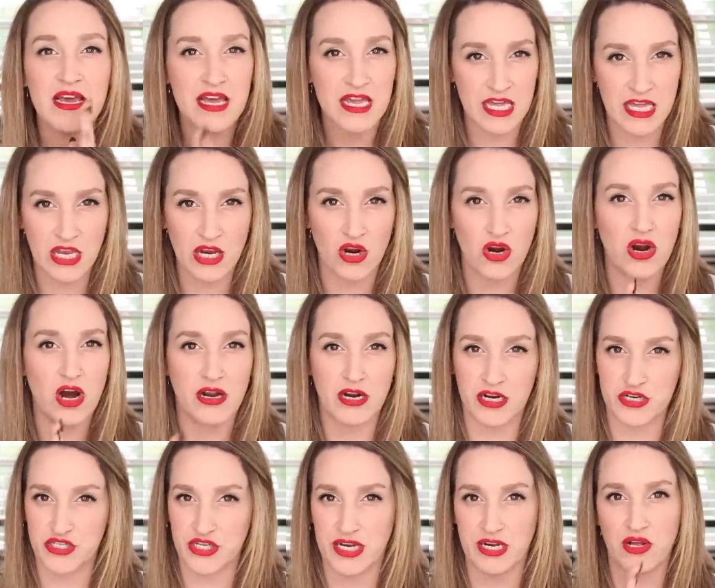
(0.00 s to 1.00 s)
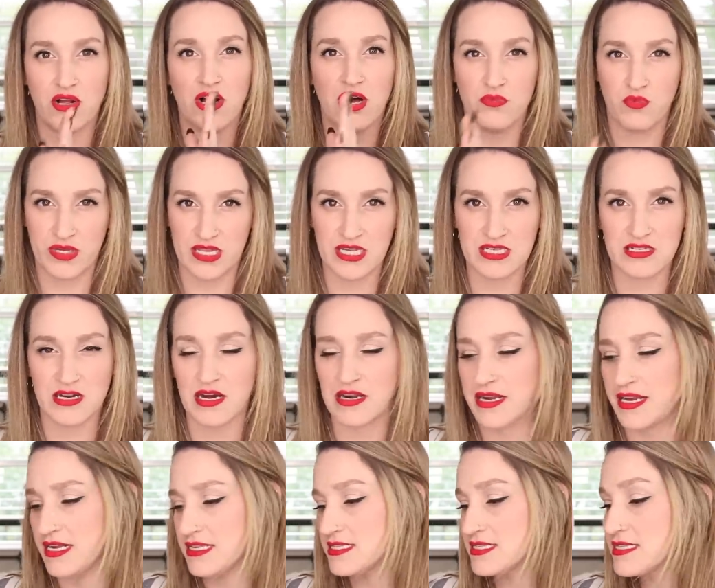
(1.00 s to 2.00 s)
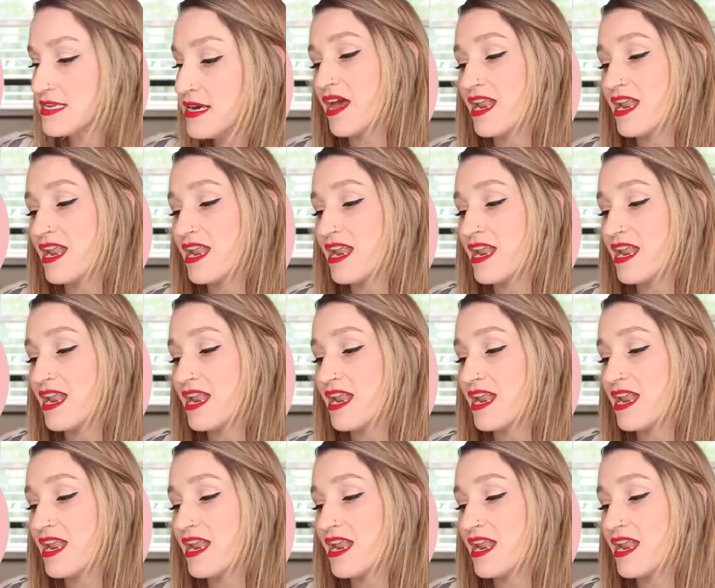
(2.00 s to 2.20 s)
here on our channel with this audience.